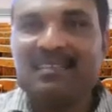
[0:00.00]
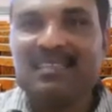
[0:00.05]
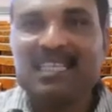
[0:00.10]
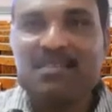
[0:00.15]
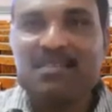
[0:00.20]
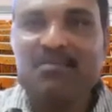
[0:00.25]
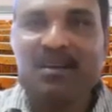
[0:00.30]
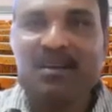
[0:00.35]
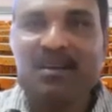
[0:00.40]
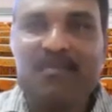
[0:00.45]

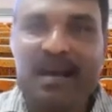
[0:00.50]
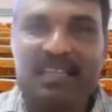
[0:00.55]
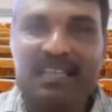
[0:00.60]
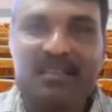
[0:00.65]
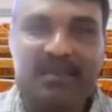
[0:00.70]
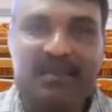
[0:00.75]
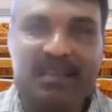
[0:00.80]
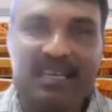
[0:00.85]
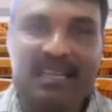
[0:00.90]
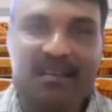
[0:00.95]
this becomes
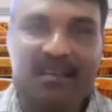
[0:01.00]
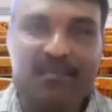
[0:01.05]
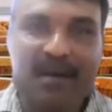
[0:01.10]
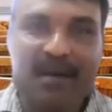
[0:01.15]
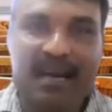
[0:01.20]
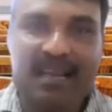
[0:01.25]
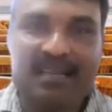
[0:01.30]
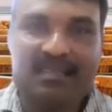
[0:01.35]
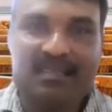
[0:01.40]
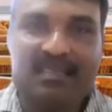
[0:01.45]
mathematically
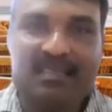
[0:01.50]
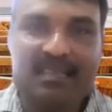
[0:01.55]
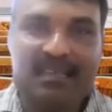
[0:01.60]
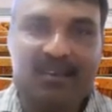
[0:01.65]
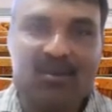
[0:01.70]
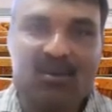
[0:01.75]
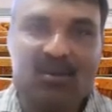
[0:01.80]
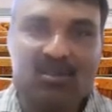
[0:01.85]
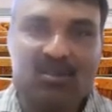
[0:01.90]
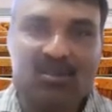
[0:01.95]
balanced.
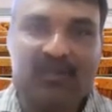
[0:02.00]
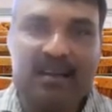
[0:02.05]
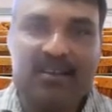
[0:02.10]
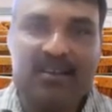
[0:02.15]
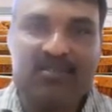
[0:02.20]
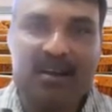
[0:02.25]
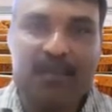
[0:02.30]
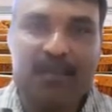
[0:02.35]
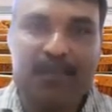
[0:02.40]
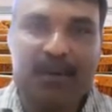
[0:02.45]
Here also we have
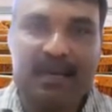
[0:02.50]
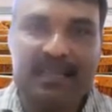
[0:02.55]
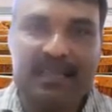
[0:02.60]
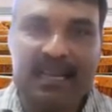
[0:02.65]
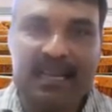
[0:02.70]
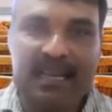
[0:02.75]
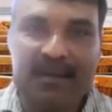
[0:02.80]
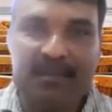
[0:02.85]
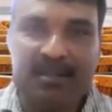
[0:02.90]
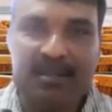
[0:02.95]
to apply the
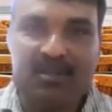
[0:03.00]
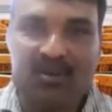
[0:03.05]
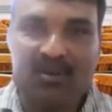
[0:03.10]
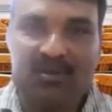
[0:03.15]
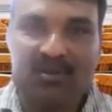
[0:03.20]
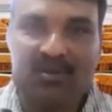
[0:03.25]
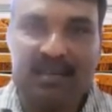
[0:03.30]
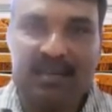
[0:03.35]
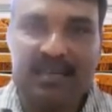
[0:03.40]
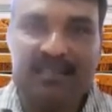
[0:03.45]
limit
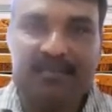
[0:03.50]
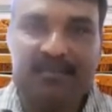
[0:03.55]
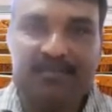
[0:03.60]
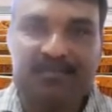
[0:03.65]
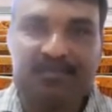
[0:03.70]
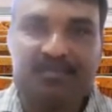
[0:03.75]
also, right?